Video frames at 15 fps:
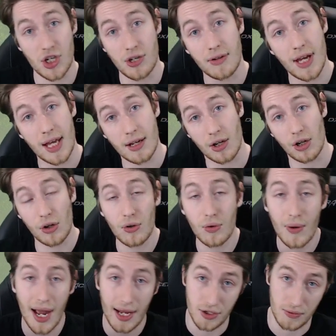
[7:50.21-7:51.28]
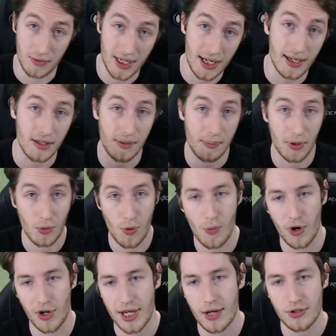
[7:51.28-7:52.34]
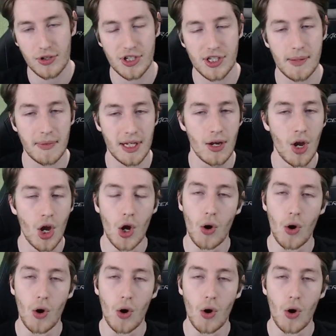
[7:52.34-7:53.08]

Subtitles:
You get a clue and you kill it, and you put a 1/1 counter on something.